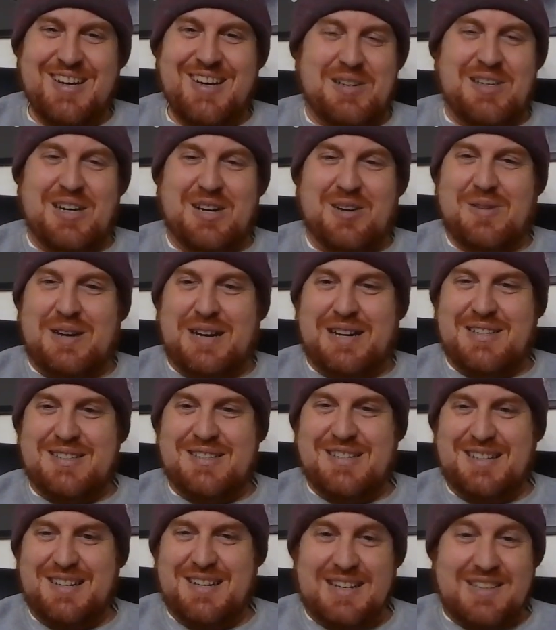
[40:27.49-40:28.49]
But you know,
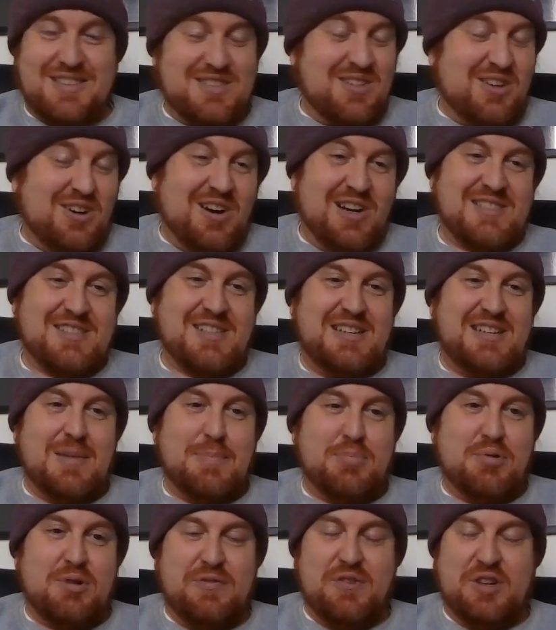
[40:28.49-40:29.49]
it, uh, it's
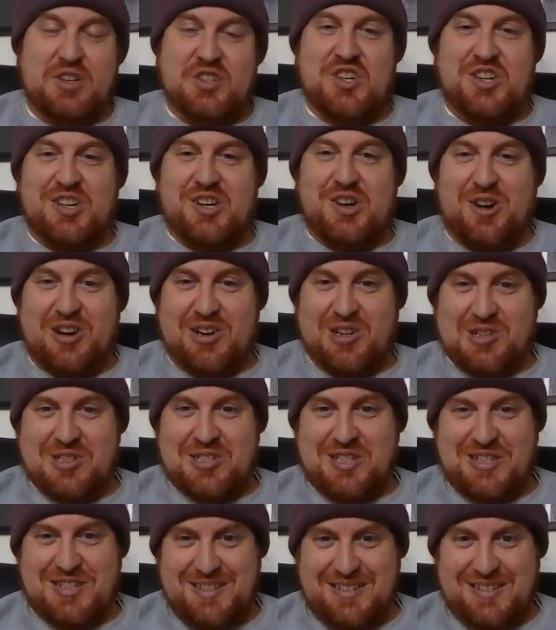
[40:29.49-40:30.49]
honestly a privilege and an
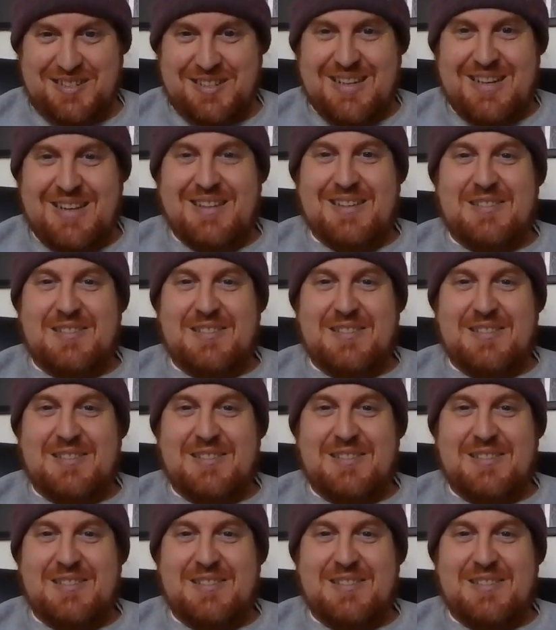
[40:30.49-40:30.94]
honor to